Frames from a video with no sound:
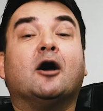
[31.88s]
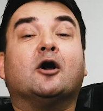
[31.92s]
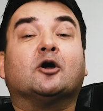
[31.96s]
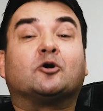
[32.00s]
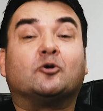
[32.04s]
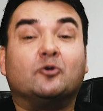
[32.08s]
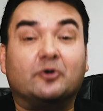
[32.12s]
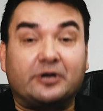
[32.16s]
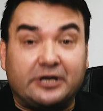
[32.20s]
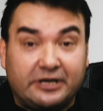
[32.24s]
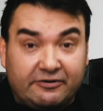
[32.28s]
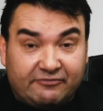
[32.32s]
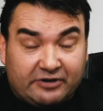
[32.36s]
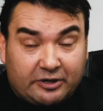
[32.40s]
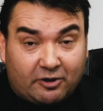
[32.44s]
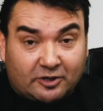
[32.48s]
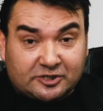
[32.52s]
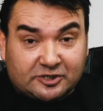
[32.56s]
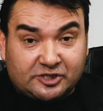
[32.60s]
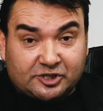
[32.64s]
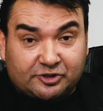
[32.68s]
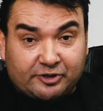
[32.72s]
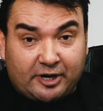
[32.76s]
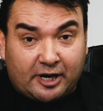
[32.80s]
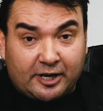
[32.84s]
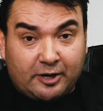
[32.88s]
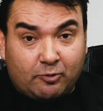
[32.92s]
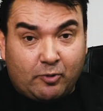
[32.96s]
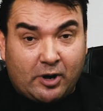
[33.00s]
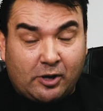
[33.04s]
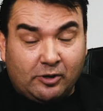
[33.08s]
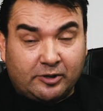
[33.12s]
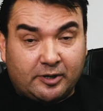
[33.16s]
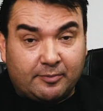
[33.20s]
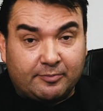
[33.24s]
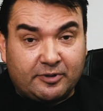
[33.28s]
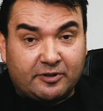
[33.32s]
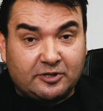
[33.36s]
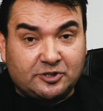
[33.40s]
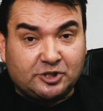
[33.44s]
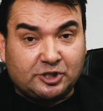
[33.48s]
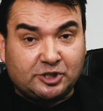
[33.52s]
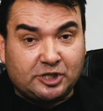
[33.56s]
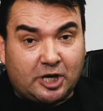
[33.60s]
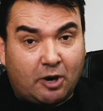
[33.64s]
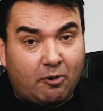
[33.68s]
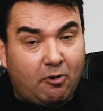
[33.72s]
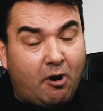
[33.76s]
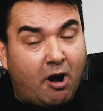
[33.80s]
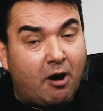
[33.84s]
Good evening, Australia. Welcome to the
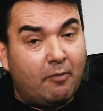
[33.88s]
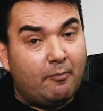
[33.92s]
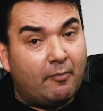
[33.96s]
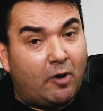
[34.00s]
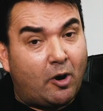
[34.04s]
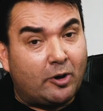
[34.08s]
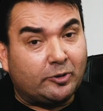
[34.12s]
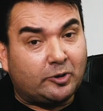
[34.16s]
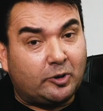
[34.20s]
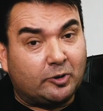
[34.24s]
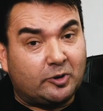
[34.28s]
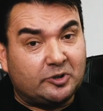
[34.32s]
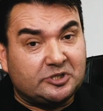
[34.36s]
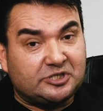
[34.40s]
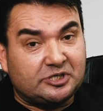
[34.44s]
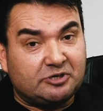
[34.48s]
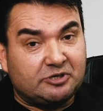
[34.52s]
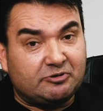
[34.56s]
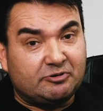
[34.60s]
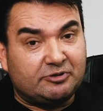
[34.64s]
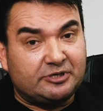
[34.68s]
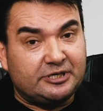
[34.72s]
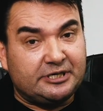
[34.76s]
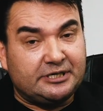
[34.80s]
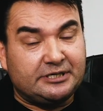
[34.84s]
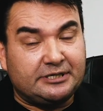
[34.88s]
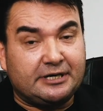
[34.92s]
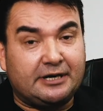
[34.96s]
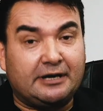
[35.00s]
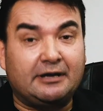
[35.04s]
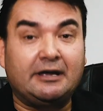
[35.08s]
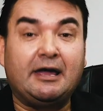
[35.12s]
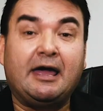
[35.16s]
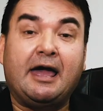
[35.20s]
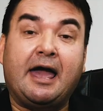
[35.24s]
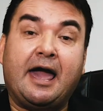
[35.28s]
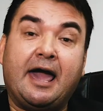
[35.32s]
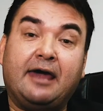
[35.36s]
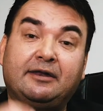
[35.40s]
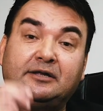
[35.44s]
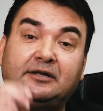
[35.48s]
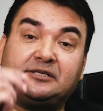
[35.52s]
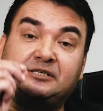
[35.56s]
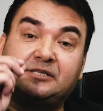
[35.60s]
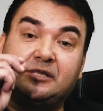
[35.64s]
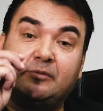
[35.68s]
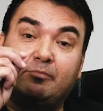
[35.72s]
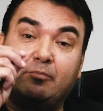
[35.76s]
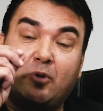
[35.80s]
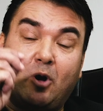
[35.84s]
show. I'm Michael Kuzilny, and it's
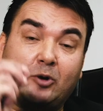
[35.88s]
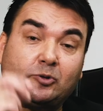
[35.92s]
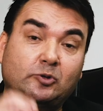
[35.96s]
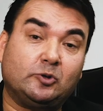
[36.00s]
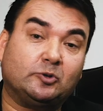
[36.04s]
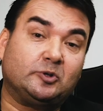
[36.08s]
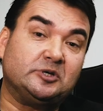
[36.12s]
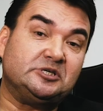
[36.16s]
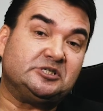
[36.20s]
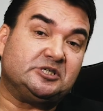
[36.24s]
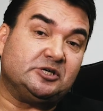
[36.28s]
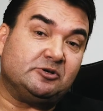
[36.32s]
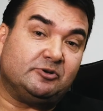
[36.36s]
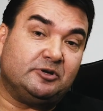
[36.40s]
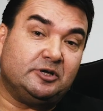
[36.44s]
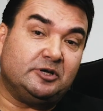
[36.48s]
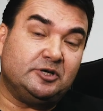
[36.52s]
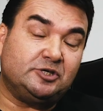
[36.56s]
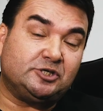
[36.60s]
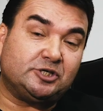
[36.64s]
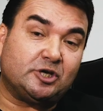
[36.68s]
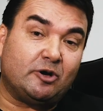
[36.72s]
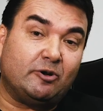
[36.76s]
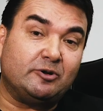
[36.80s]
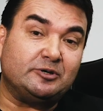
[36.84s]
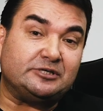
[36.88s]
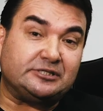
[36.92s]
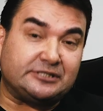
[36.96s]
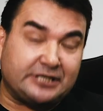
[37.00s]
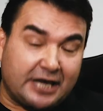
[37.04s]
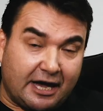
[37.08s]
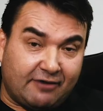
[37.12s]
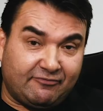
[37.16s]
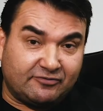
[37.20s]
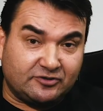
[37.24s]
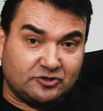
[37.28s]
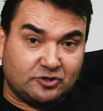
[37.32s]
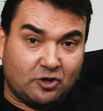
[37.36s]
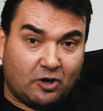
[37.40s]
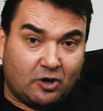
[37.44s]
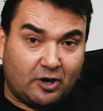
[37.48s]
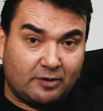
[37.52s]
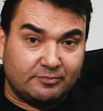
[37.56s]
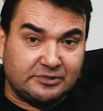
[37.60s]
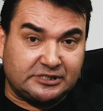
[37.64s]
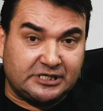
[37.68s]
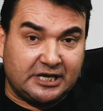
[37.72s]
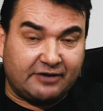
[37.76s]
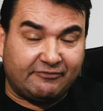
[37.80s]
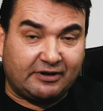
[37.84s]
the Michael Kuzilny Show. Tough
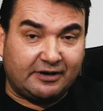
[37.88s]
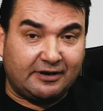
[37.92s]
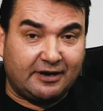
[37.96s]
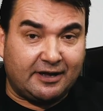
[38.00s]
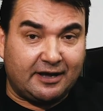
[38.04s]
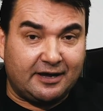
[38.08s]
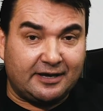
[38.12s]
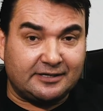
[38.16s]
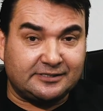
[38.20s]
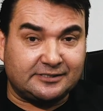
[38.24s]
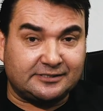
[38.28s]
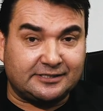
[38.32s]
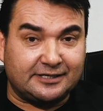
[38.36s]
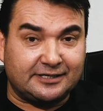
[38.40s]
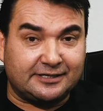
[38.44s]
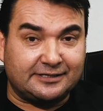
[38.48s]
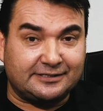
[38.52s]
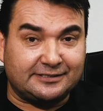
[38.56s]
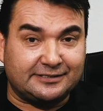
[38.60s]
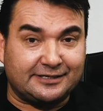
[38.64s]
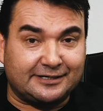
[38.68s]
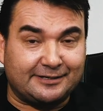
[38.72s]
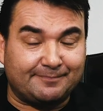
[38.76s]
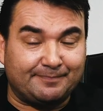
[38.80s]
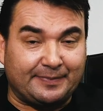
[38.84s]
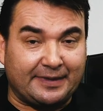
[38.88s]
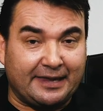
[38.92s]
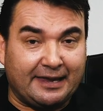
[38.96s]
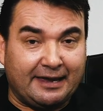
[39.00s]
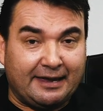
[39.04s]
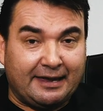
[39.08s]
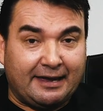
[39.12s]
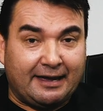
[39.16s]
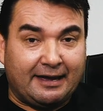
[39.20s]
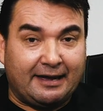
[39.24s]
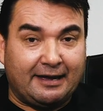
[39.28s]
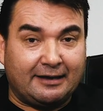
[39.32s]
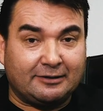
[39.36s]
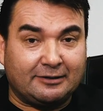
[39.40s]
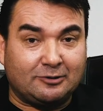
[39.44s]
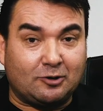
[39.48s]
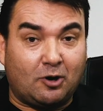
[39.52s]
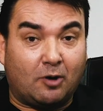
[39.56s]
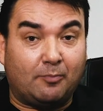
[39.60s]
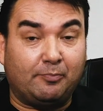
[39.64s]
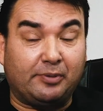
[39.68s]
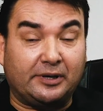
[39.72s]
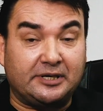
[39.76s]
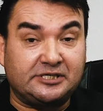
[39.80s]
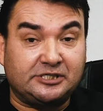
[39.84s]
times never last, and
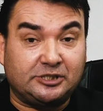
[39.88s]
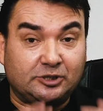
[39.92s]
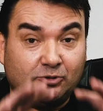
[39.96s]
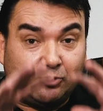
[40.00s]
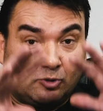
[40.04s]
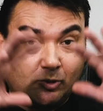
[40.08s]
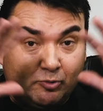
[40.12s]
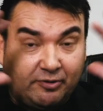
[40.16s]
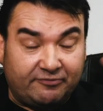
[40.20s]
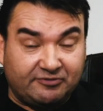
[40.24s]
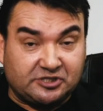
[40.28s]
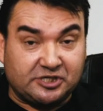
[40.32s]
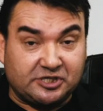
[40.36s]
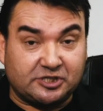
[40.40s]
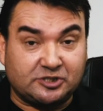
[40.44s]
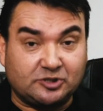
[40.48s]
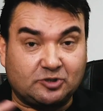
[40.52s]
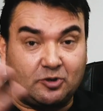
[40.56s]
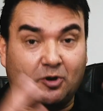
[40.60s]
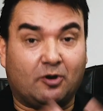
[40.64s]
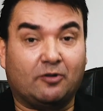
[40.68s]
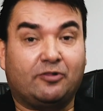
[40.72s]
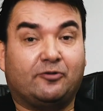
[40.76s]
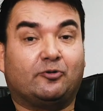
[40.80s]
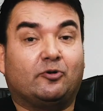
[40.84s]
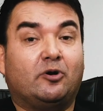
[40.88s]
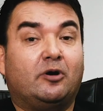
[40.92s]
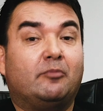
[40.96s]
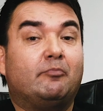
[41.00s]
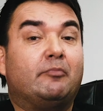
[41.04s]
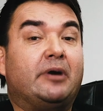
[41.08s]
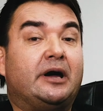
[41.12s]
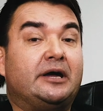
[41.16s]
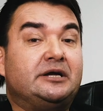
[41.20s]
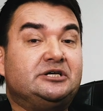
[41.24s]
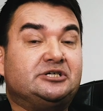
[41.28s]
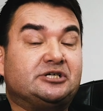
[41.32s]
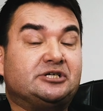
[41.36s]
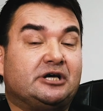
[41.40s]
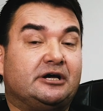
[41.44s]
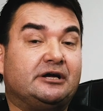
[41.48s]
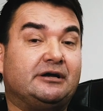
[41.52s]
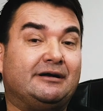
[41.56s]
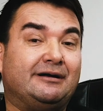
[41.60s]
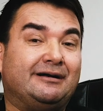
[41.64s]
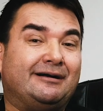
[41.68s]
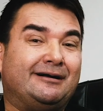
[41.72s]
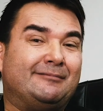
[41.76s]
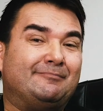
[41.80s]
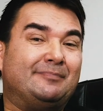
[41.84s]
God bless you all. We've just gone through a
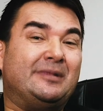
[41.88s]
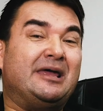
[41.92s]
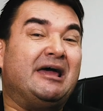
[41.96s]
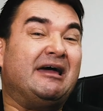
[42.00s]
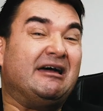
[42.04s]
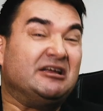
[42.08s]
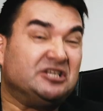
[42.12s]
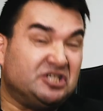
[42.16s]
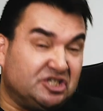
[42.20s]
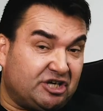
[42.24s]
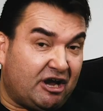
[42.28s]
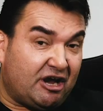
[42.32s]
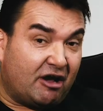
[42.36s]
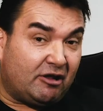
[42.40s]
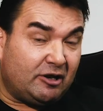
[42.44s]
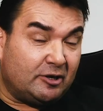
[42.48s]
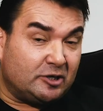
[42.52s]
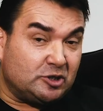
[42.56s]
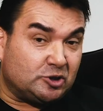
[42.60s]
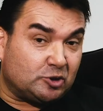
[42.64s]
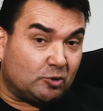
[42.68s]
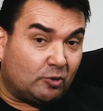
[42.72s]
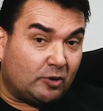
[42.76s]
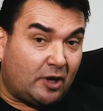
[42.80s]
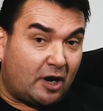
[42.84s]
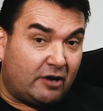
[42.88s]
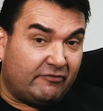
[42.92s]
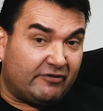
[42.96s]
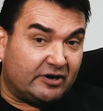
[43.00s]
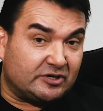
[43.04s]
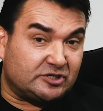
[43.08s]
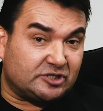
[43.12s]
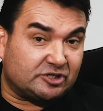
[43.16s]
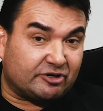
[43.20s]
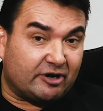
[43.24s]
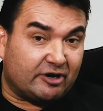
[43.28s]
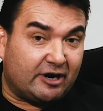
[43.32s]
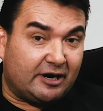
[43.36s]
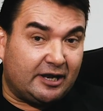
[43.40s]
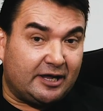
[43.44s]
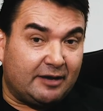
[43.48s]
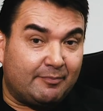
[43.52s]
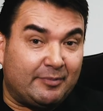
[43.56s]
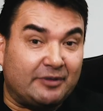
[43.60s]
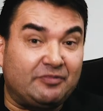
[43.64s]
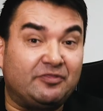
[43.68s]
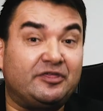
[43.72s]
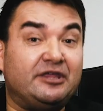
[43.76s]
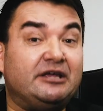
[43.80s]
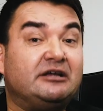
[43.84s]
major challenge all over Australia,
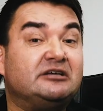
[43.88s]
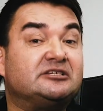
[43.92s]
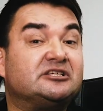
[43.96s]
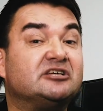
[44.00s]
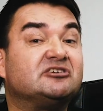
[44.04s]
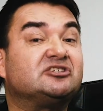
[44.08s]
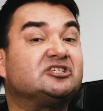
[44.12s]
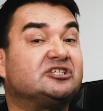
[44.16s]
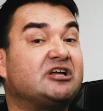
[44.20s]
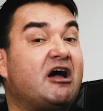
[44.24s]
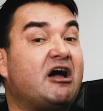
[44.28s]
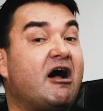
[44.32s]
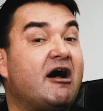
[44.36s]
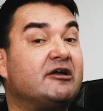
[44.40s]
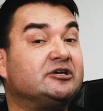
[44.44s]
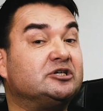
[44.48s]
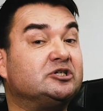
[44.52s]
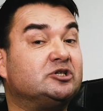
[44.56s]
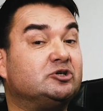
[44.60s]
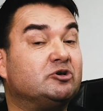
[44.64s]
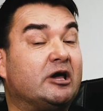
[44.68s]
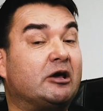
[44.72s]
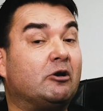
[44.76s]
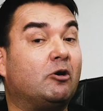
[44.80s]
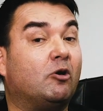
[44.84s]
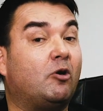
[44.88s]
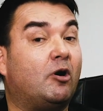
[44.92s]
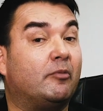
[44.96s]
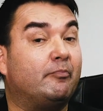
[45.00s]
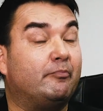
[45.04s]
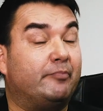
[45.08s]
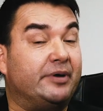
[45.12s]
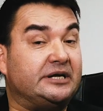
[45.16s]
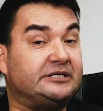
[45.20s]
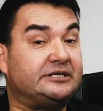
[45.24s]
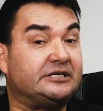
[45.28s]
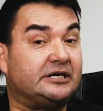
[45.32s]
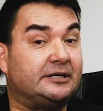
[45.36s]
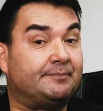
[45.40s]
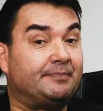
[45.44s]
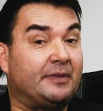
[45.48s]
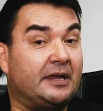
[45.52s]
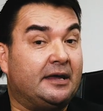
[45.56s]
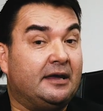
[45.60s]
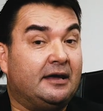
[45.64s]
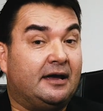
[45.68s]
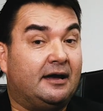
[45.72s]
but things are starting to get a lot better.